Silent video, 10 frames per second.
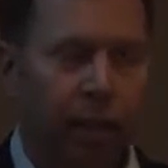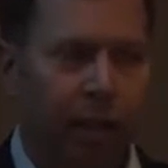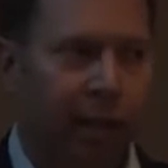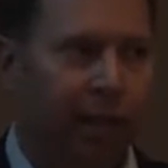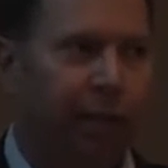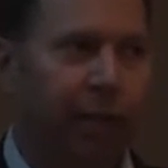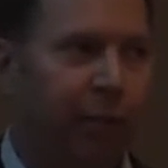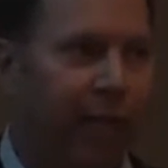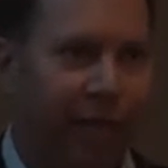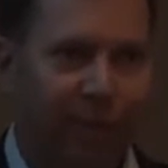Uh,
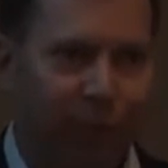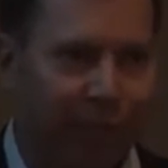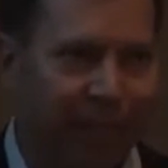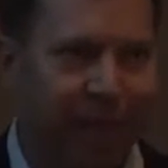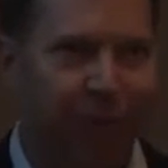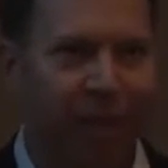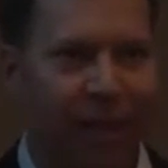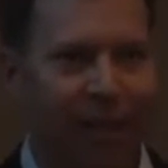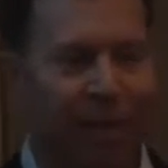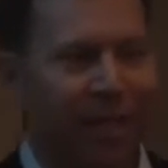that we had too many different
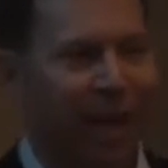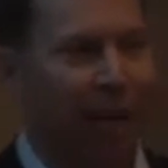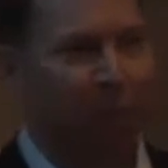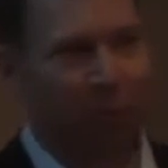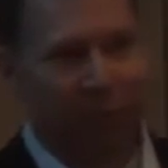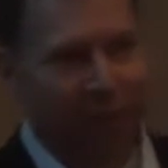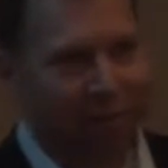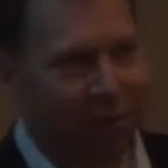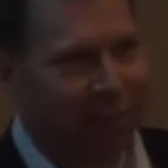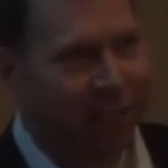document types with
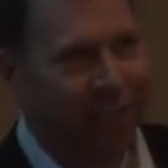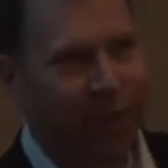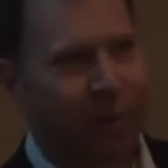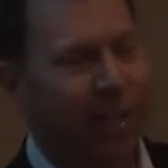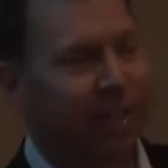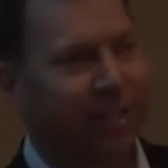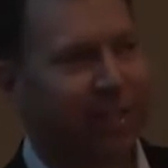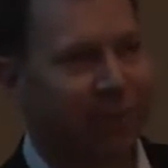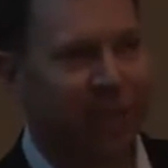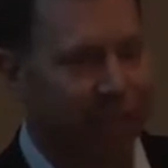the 50
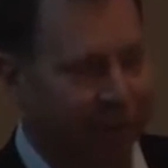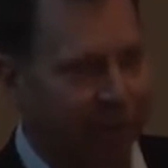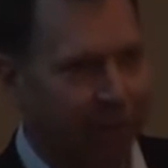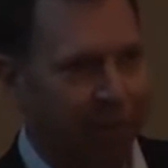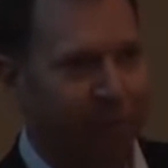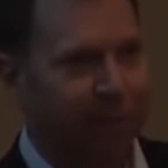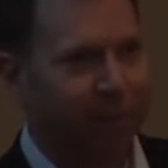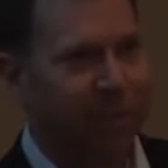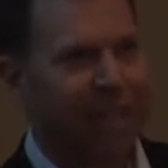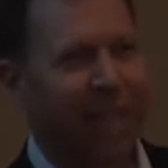iterations of each of them coming from
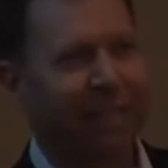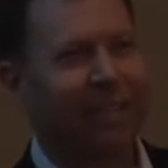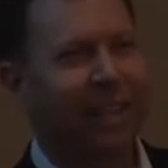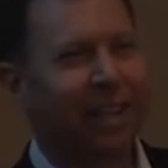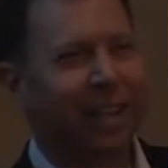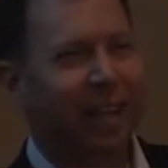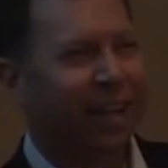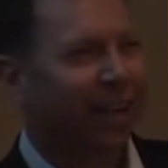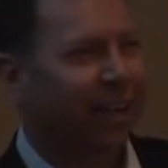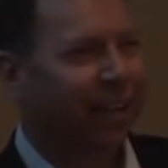different states
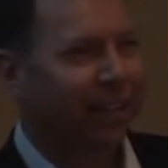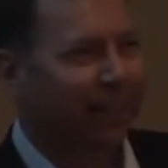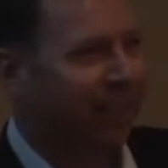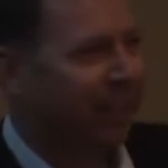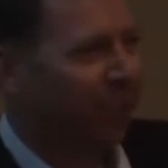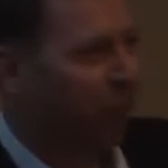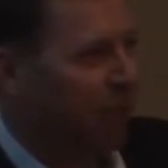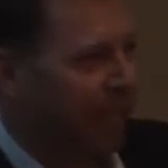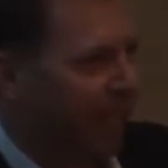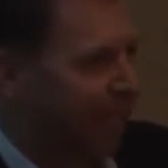uh, that it just
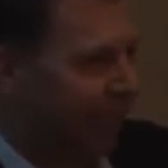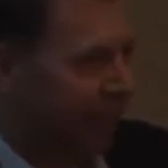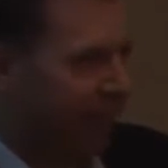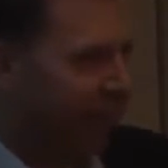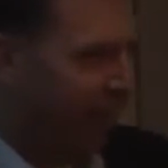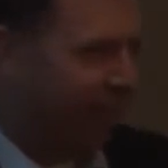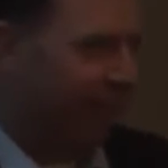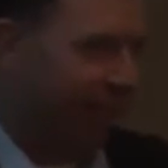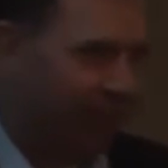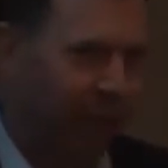wasn't anything that they
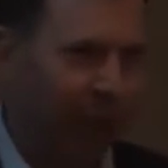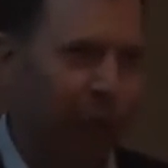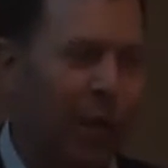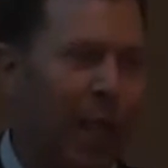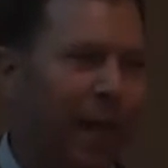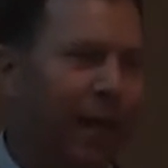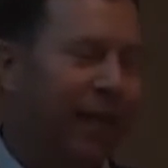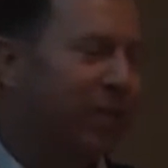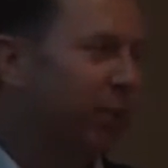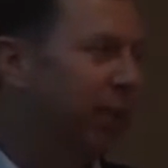thought that they could do.
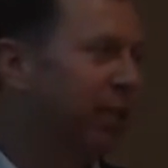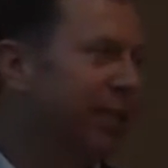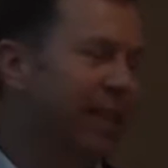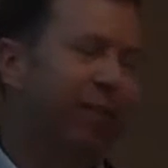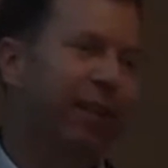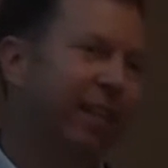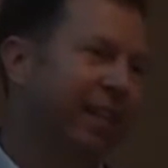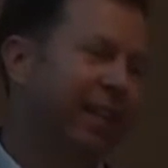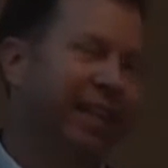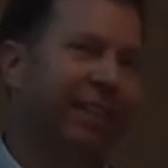And so we looked at
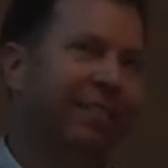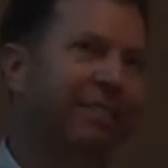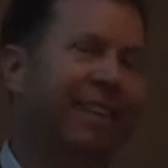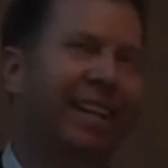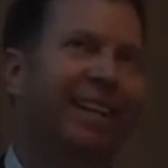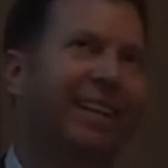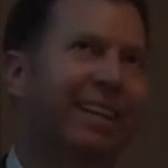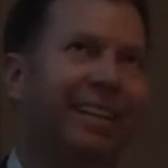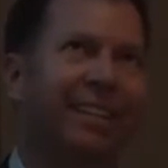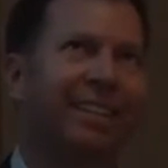everything, and, and
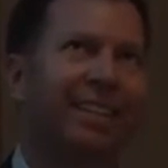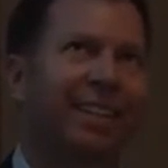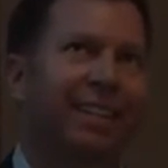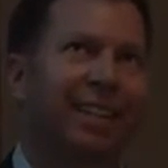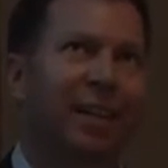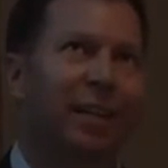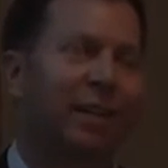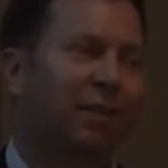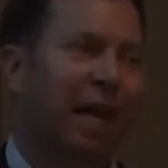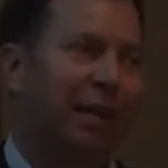uh,
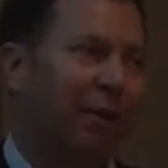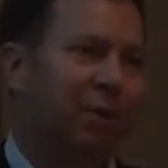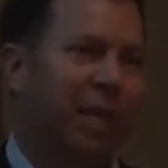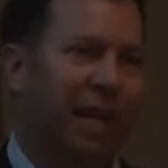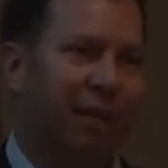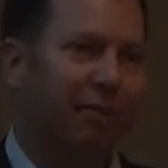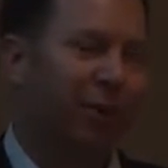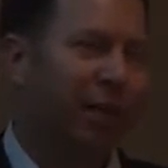uh, that, that was kind of the